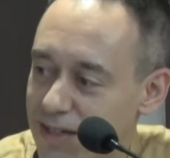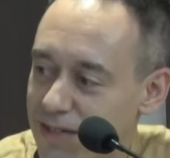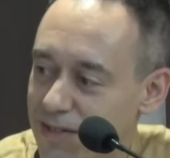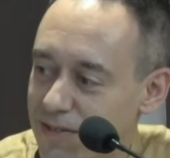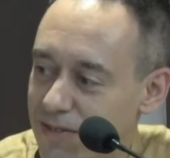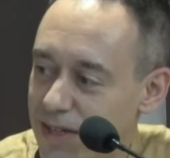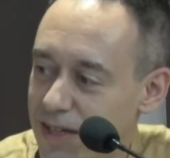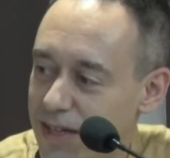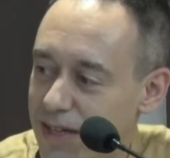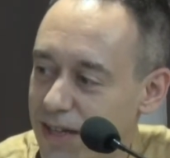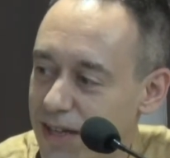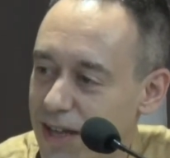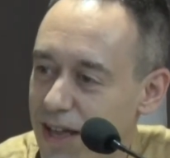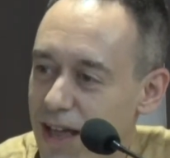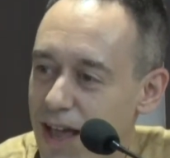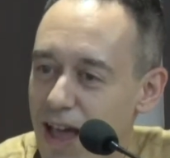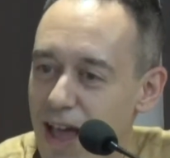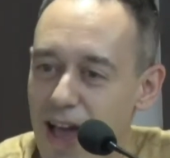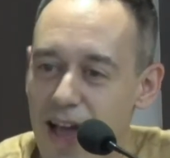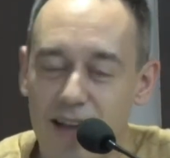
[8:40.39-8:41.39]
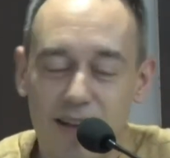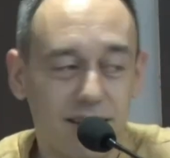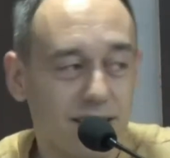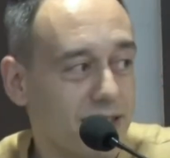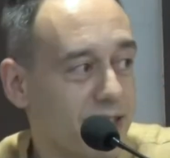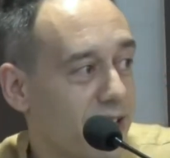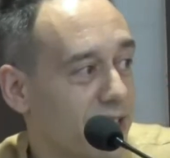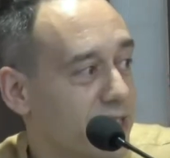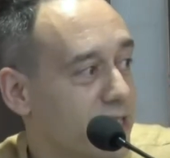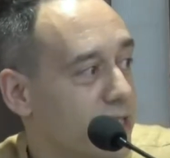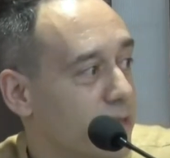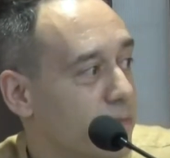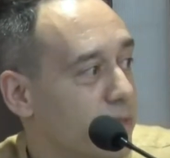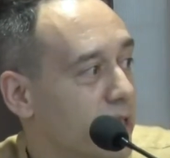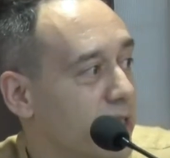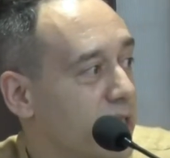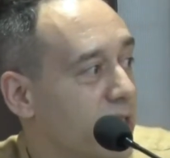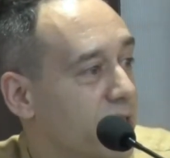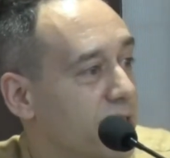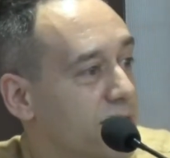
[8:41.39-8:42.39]
right? And that's
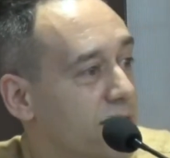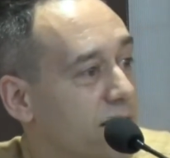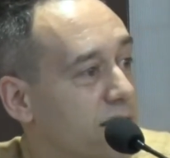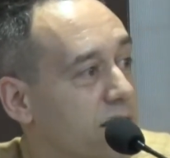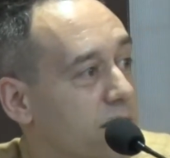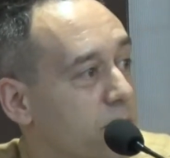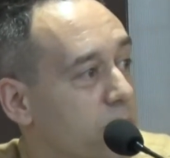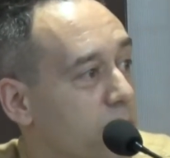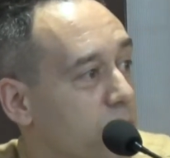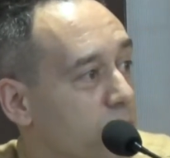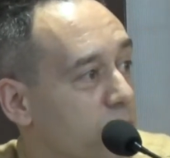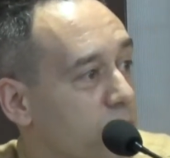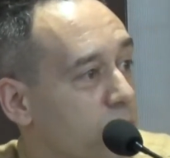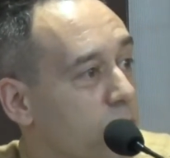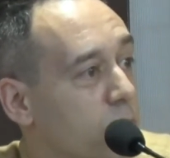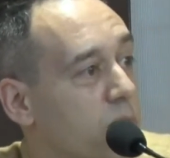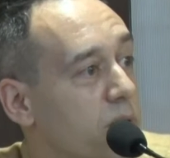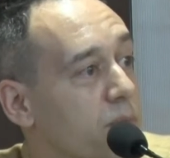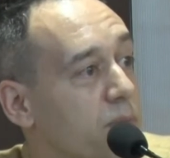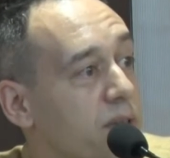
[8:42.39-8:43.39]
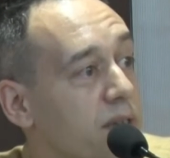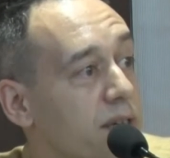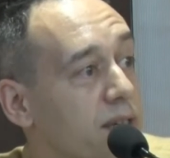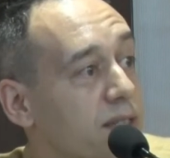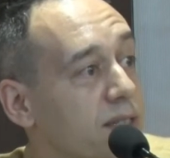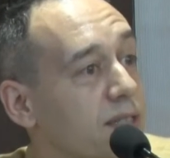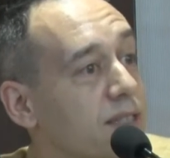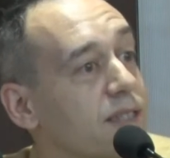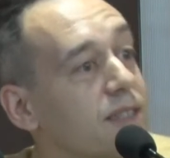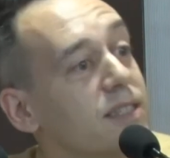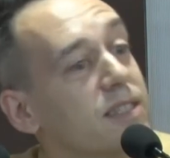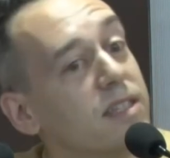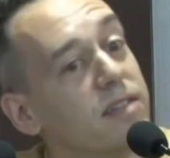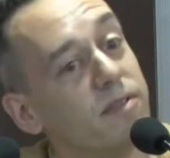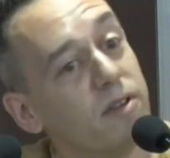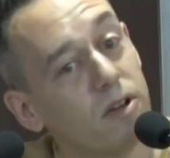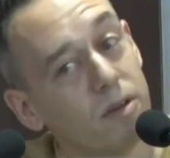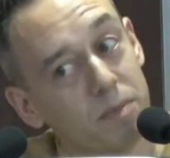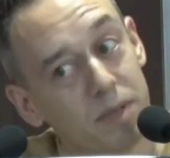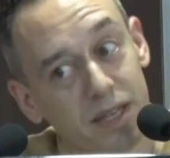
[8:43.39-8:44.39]
something that's said to be with human beings since the
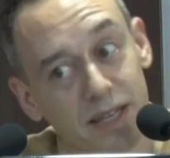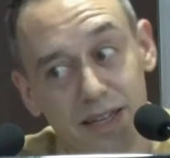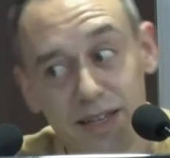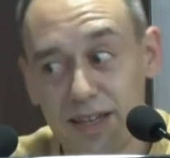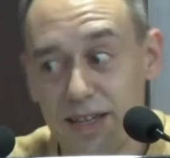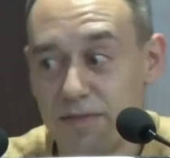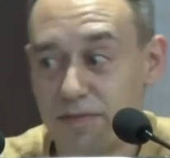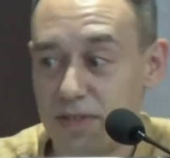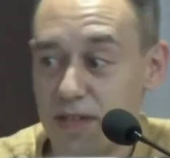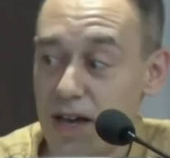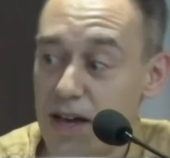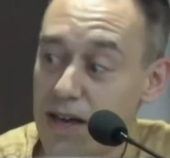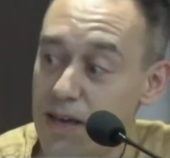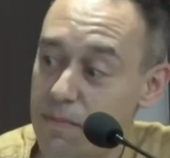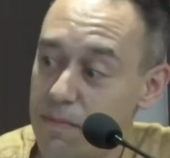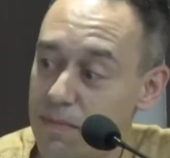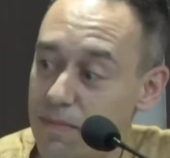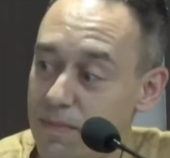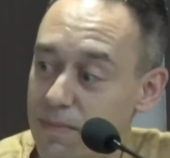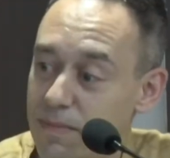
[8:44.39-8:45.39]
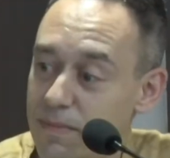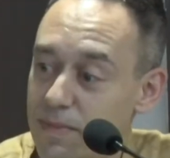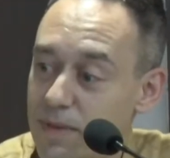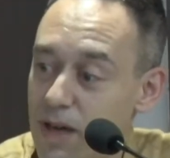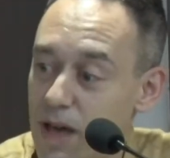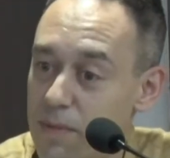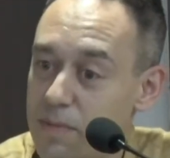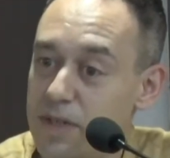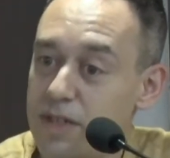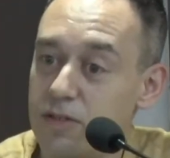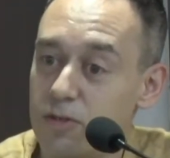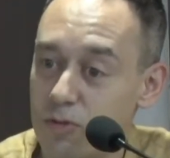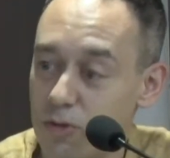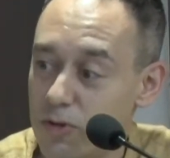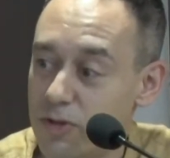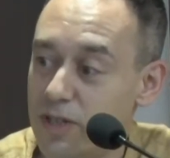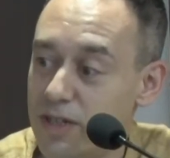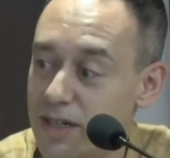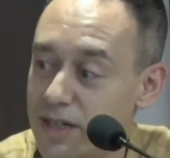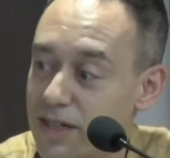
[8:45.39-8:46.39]
very beginning of time, kama and
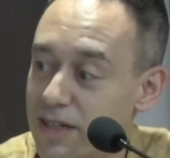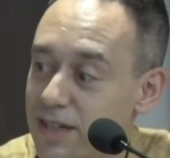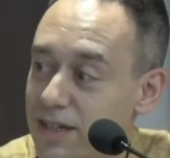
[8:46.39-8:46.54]
krodha.